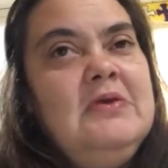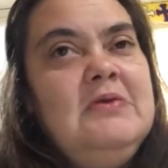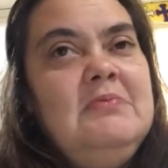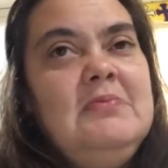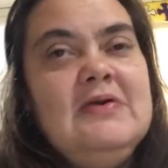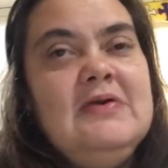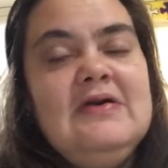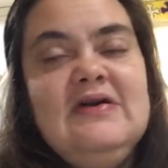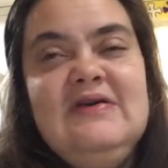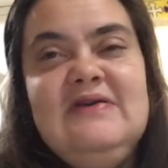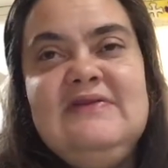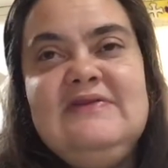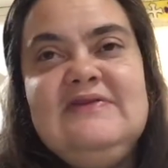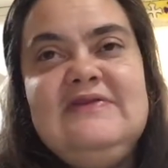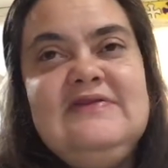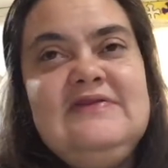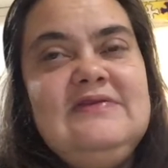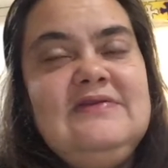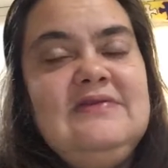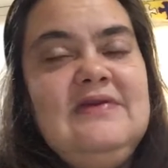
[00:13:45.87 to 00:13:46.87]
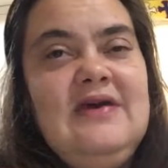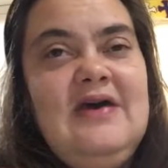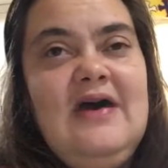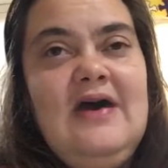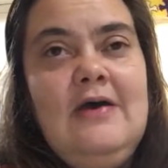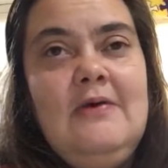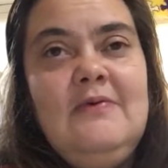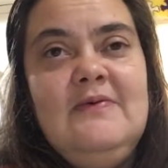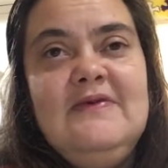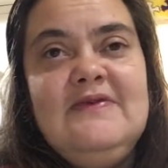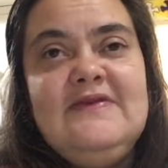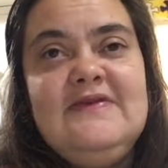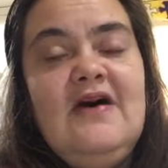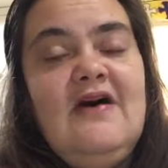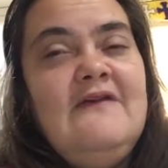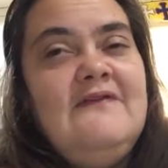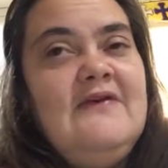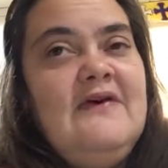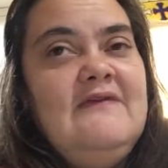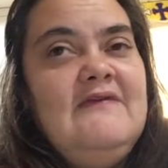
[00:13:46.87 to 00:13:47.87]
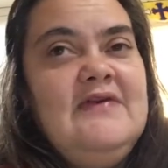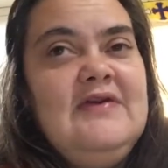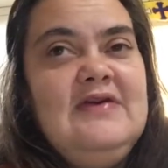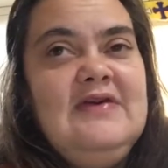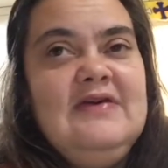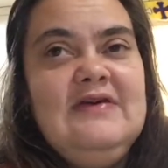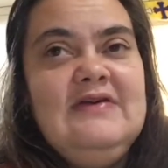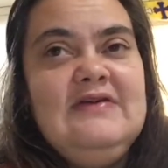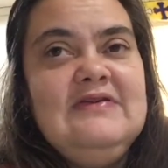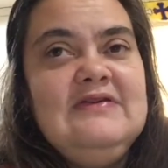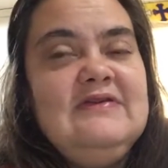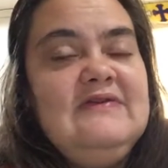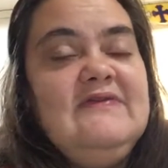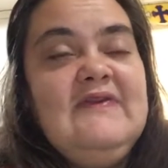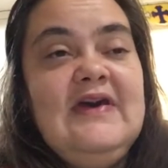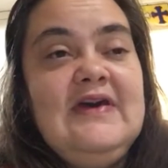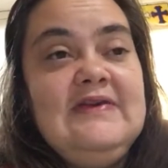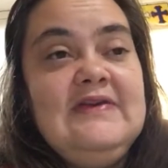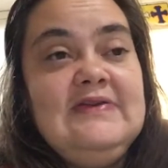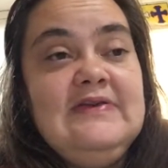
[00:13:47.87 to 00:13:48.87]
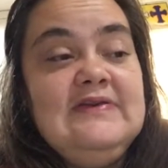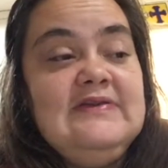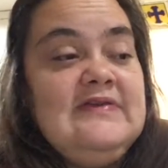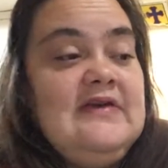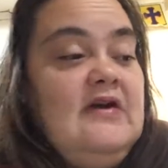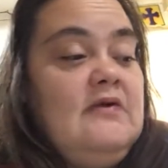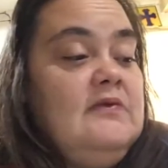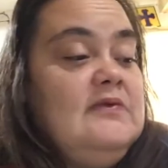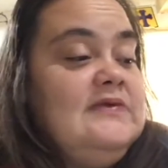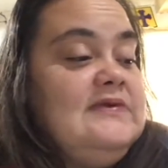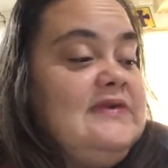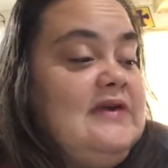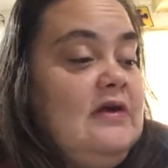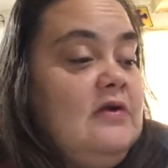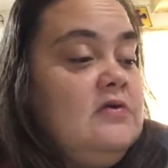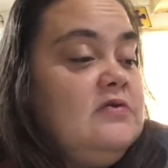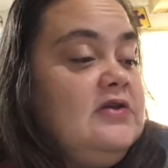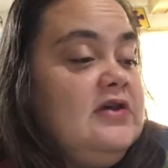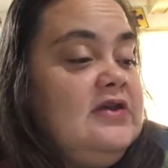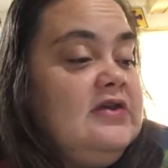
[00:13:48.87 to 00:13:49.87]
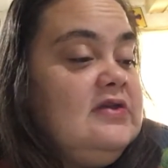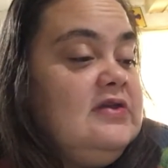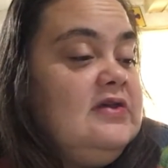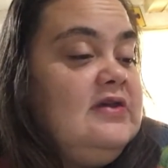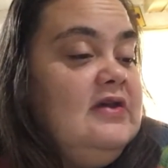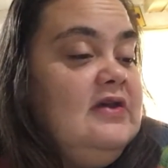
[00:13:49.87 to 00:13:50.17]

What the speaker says: because I was off of it as fast as I was on it.